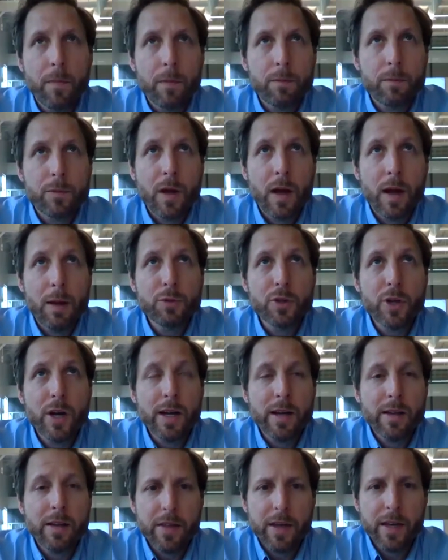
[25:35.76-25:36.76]
I'm trying to
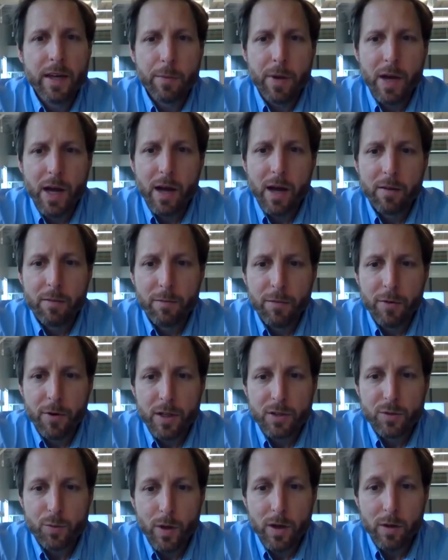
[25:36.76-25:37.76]
think about for us
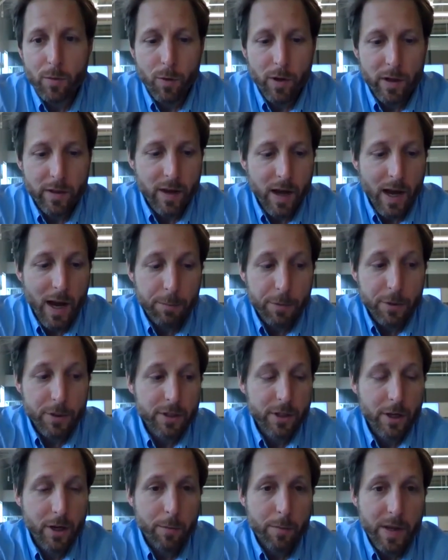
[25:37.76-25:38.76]
what the opportunities are
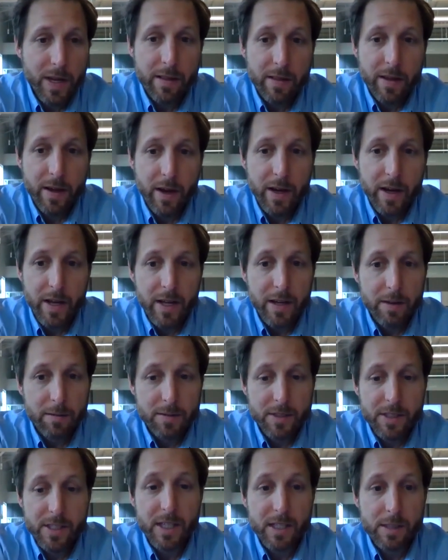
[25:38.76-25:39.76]
going to be there in
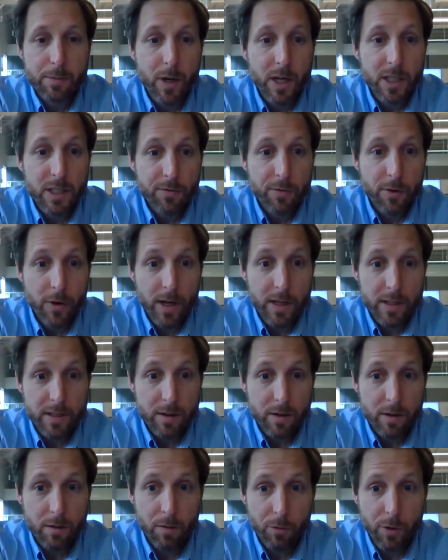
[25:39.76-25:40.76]
6 months for us,
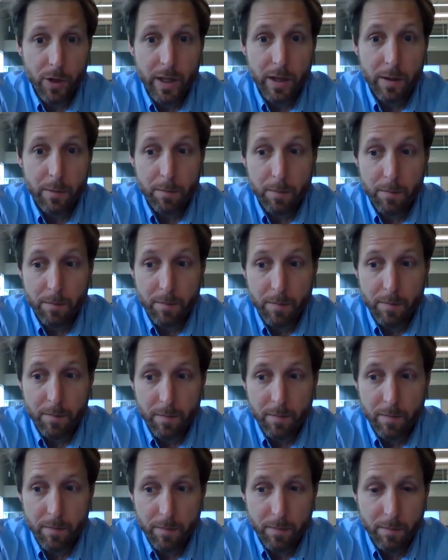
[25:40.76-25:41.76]
and really,
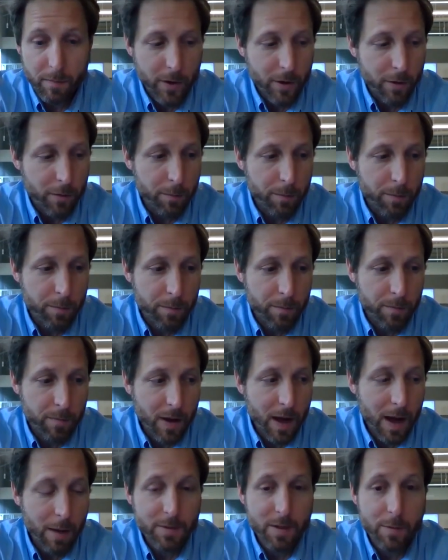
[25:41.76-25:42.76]
you know,
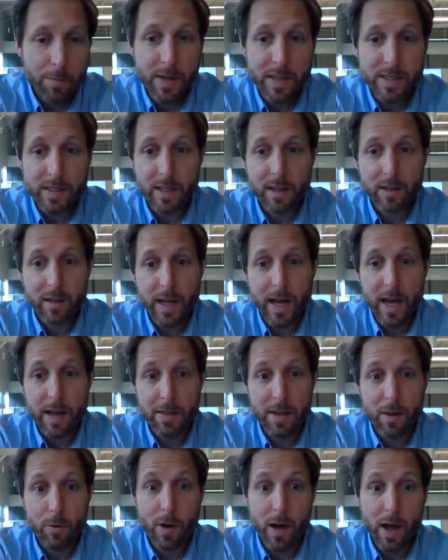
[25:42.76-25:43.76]
optimistically, I
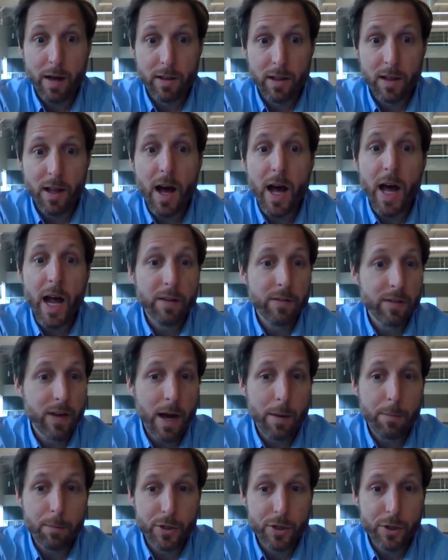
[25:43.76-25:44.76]
think we'll have a lot of
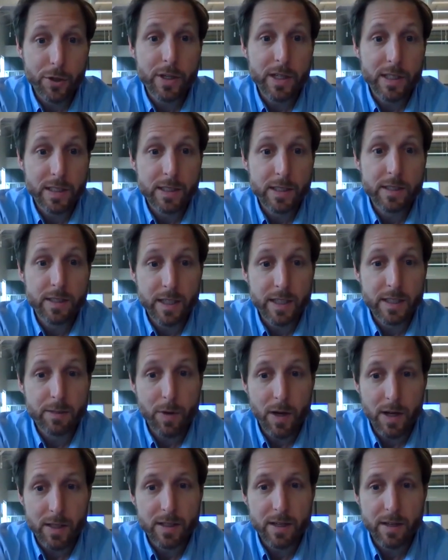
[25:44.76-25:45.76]
opportunities in 6
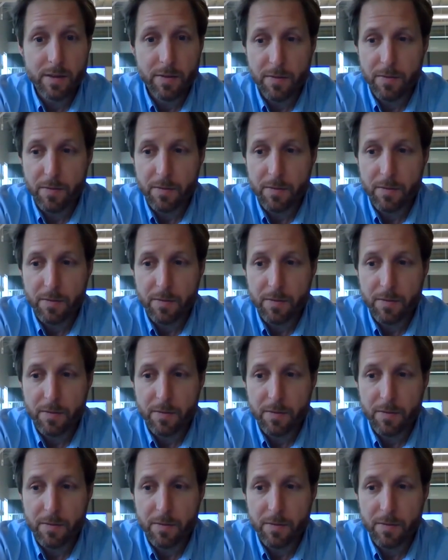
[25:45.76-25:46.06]
months. That